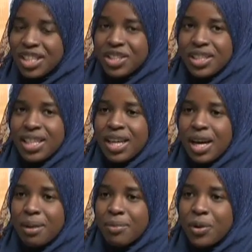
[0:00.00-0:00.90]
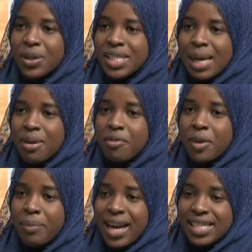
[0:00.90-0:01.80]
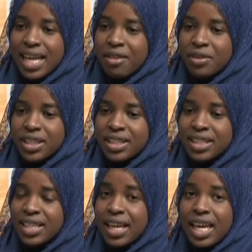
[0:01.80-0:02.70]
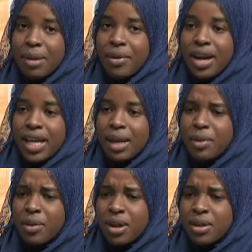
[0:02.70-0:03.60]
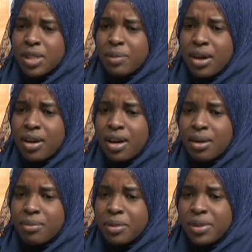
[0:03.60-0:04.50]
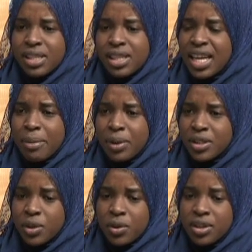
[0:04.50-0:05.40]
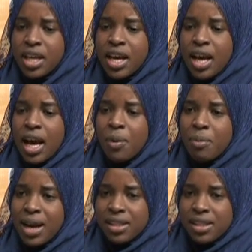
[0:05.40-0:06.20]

actually. Um, the only time I've been back to Africa since I came here, I came here when I was about um, maybe eight months old. I went back